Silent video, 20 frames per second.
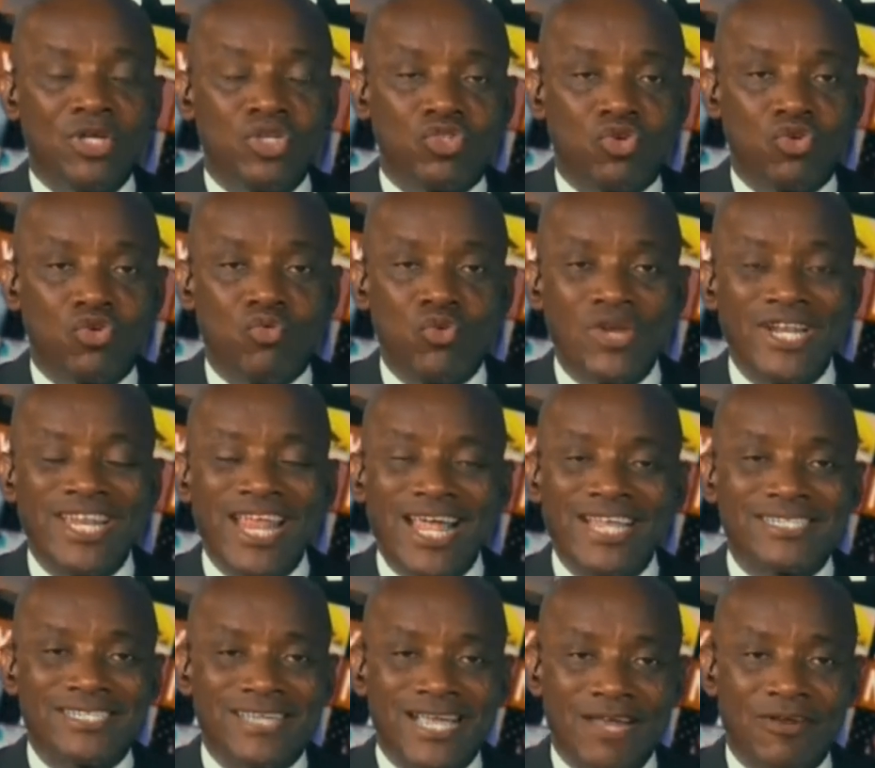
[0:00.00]
So with
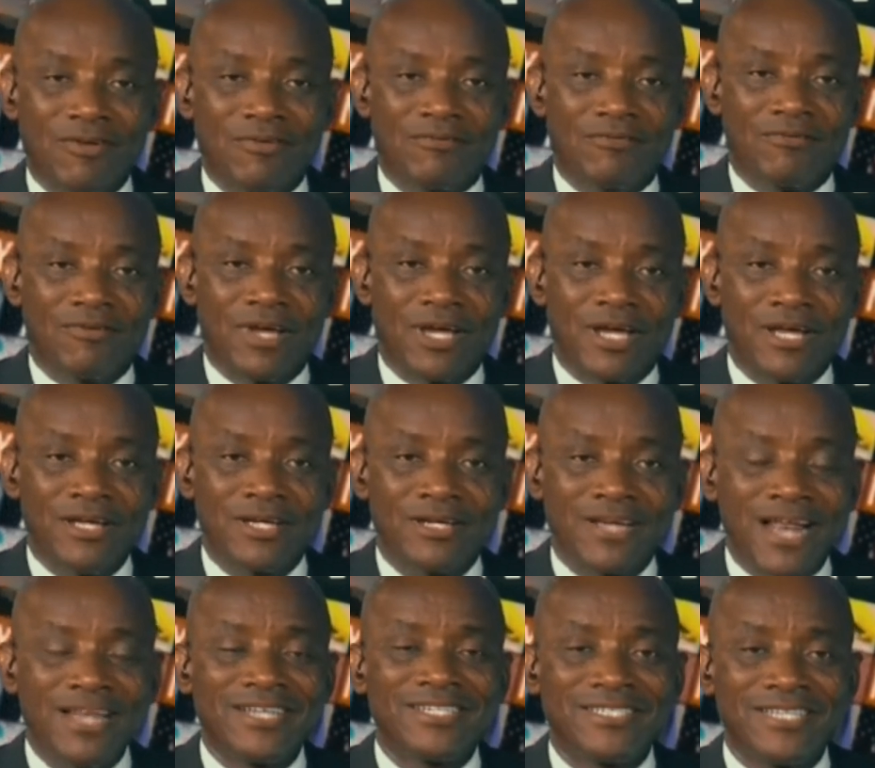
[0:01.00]
that kind of
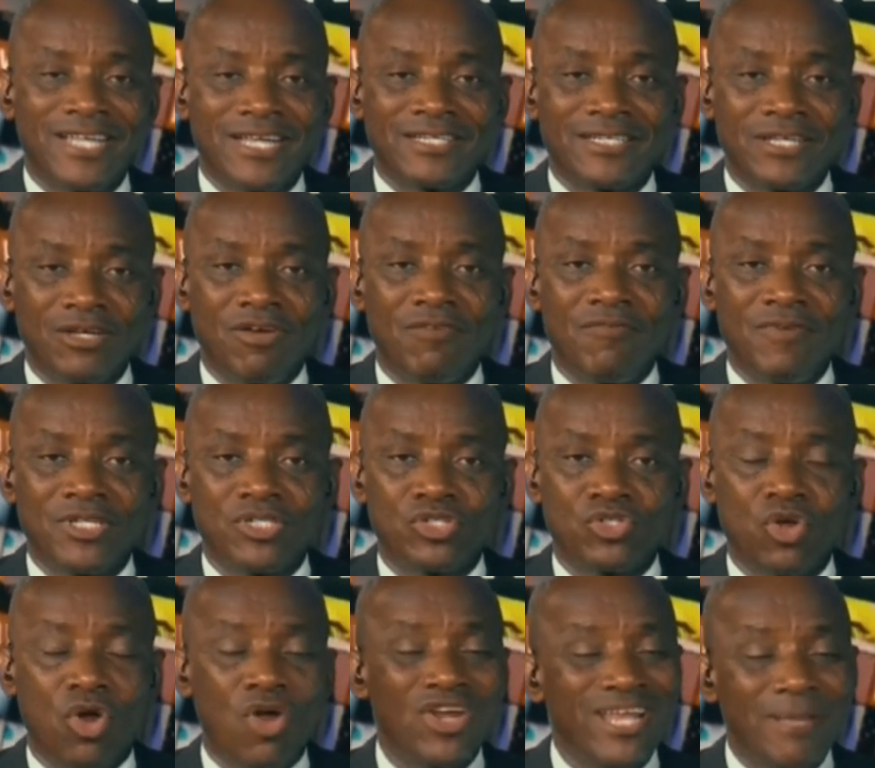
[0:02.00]
reality that the government
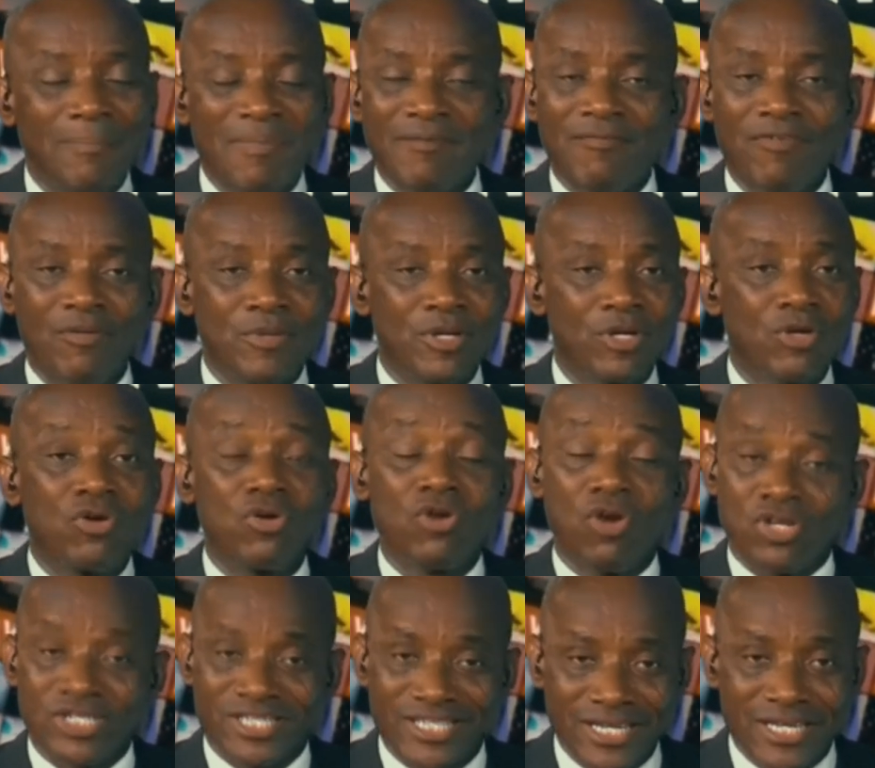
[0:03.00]
is underperforming
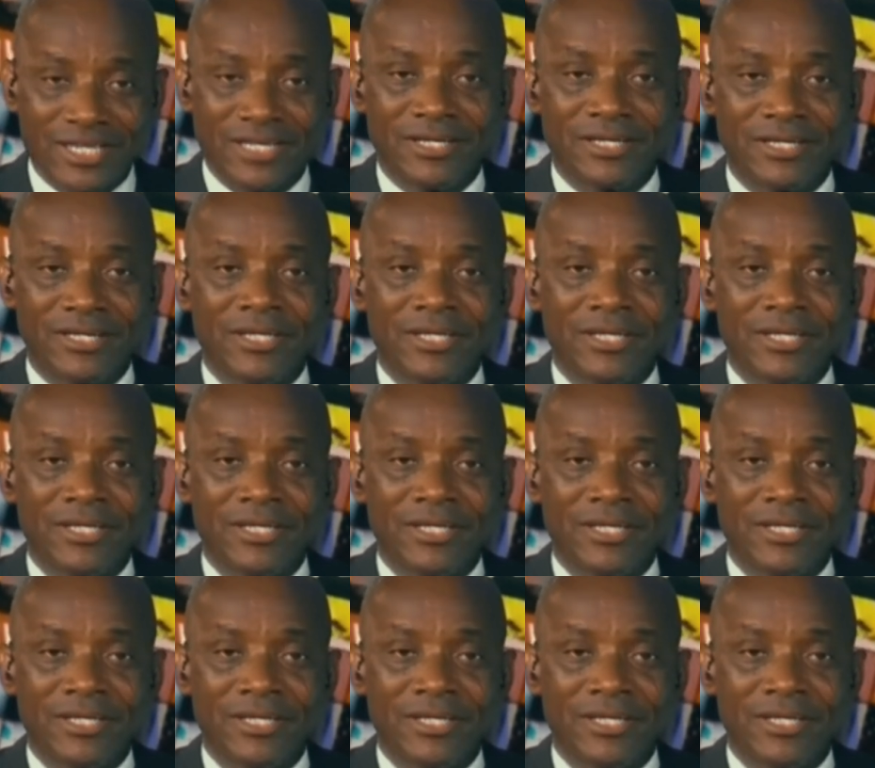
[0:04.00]
grossly,